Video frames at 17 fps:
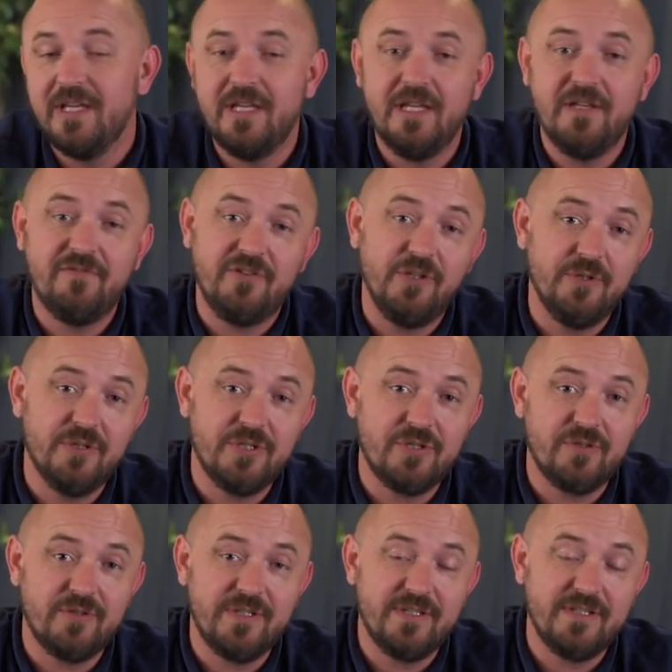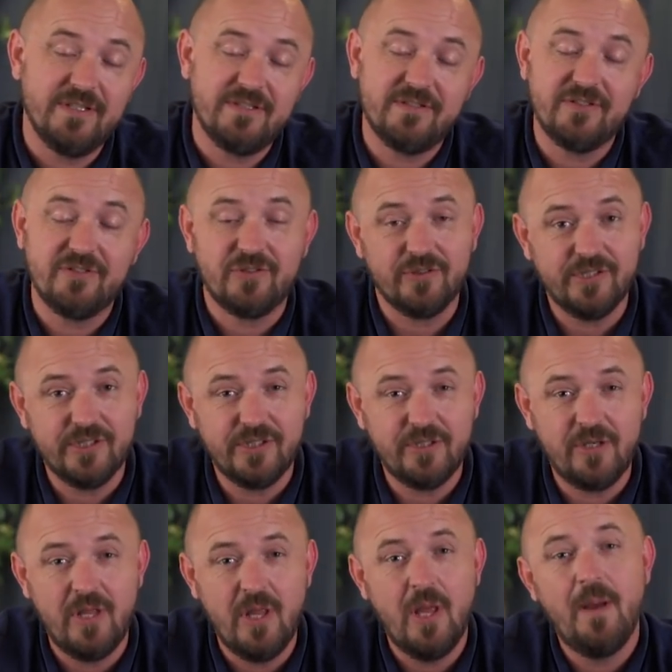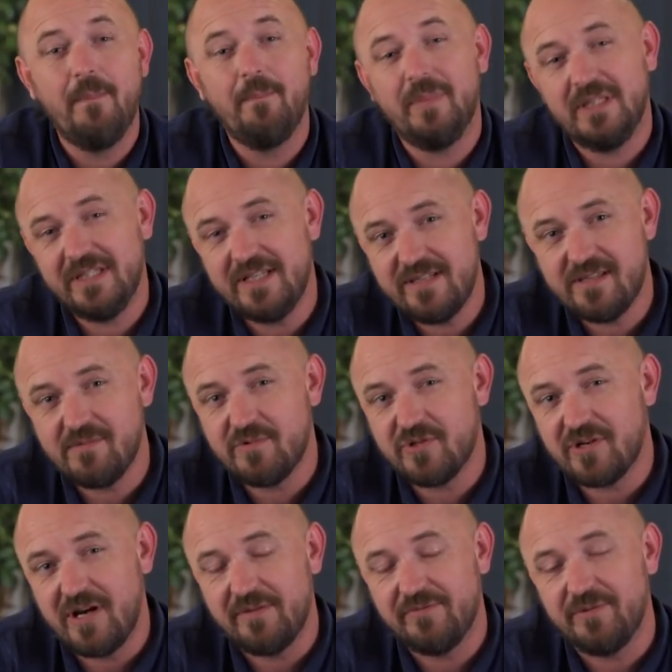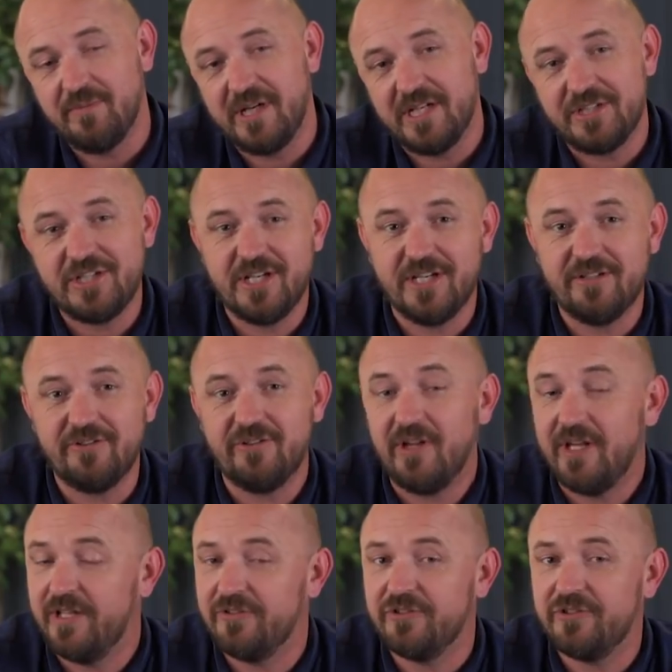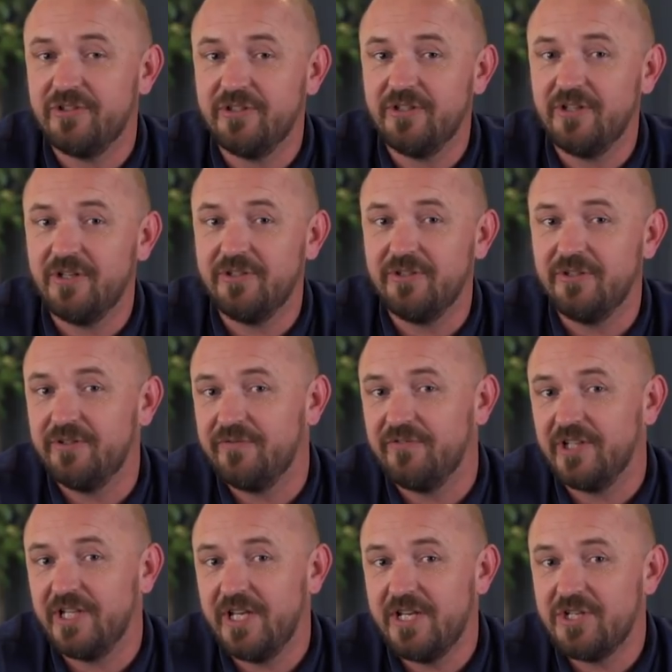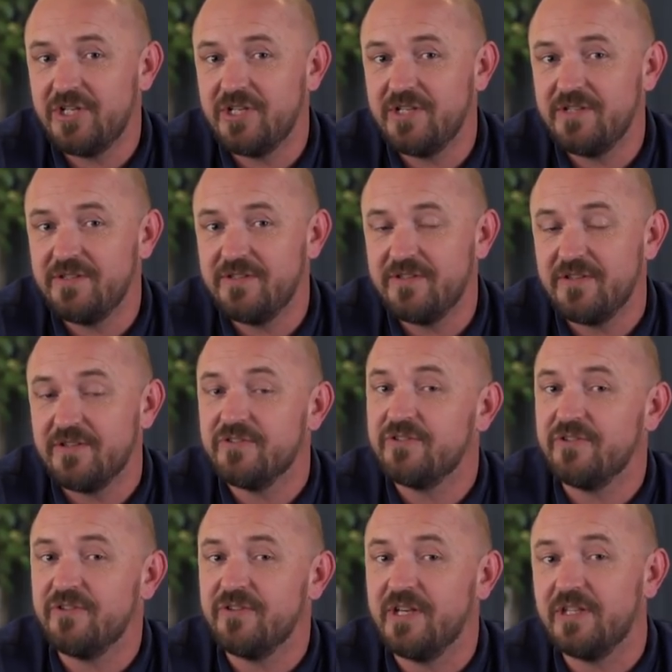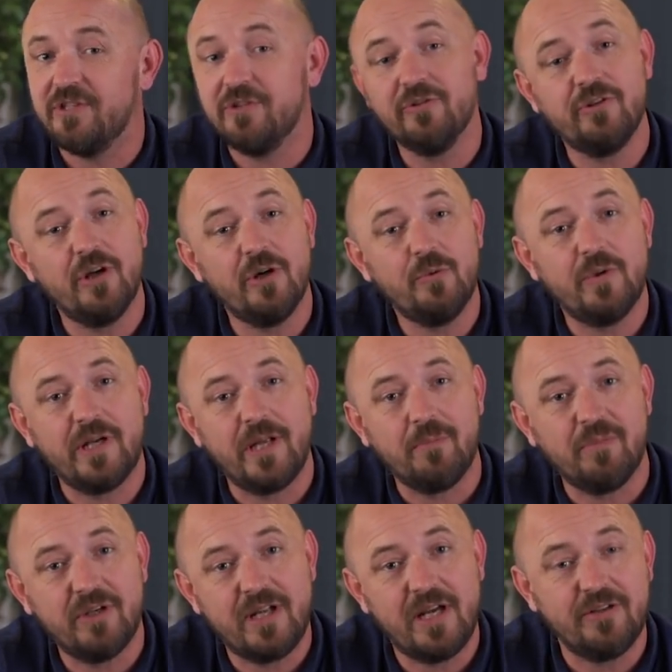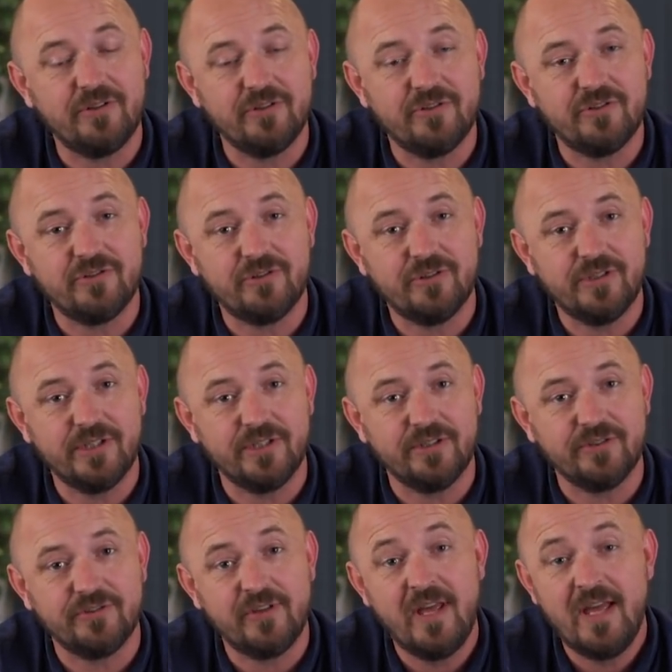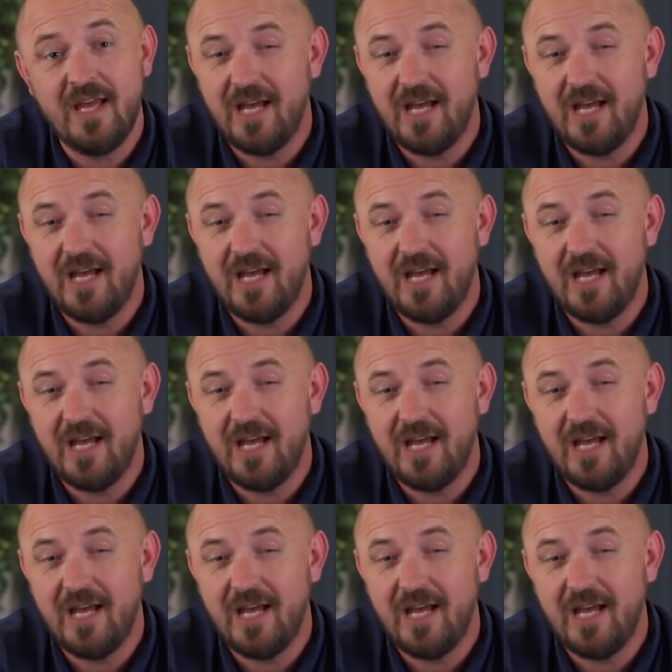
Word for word: If you enjoyed this tutorial, please subscribe to my channel and turn on notifications so that you know when I put out new tutorials.